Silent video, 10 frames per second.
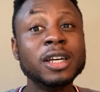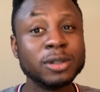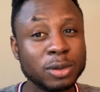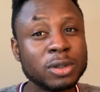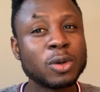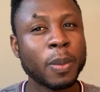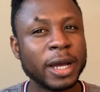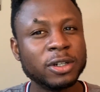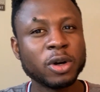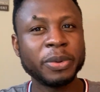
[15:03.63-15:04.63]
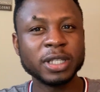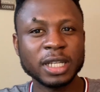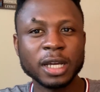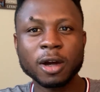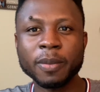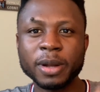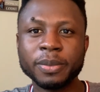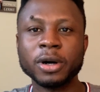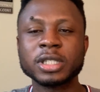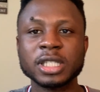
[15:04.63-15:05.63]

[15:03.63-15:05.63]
do so by dropping it in the comment box.